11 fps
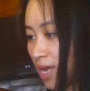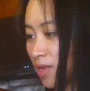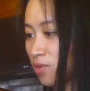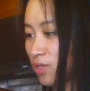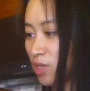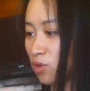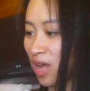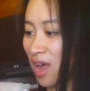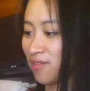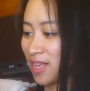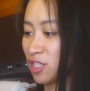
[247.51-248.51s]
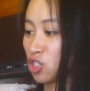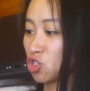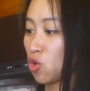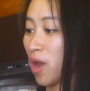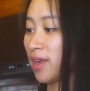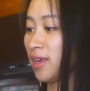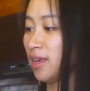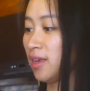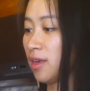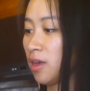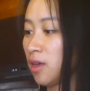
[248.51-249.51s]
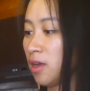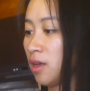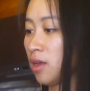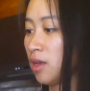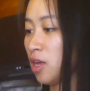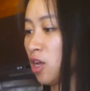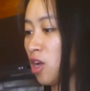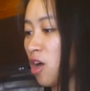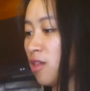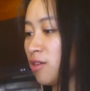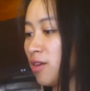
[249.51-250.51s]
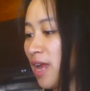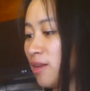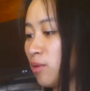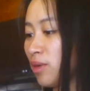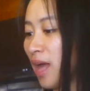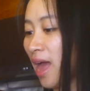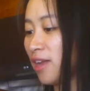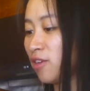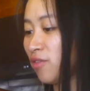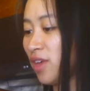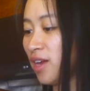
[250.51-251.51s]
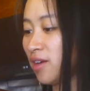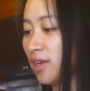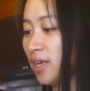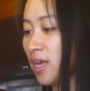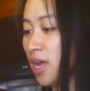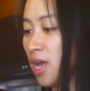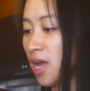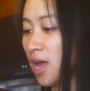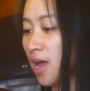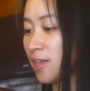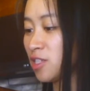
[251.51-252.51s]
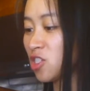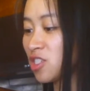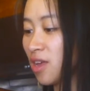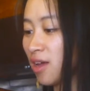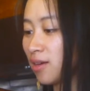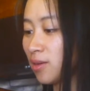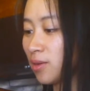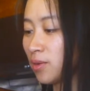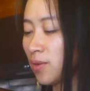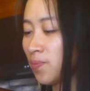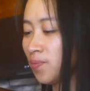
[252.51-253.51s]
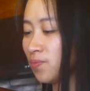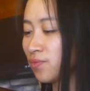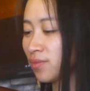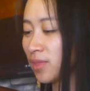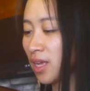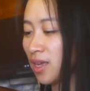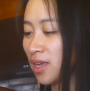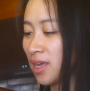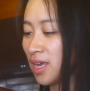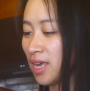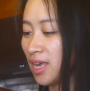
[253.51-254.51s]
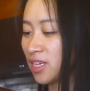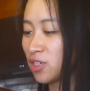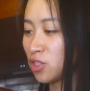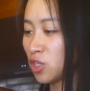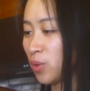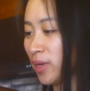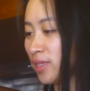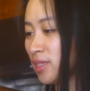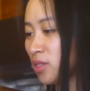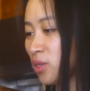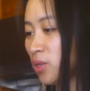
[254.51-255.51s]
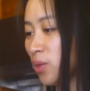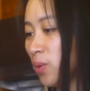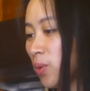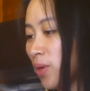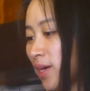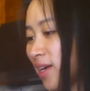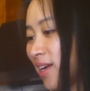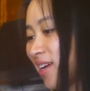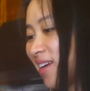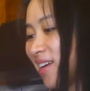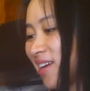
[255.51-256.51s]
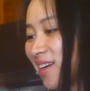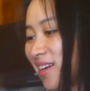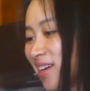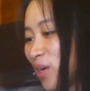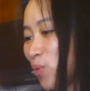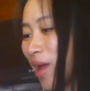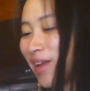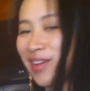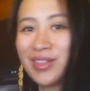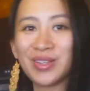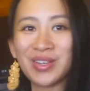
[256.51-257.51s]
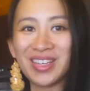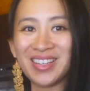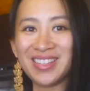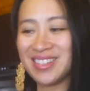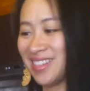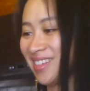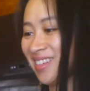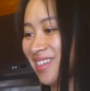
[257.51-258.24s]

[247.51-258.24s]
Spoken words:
And you see you'll have that striking color, and it will add a very subtle Asian twist to your regular cookies.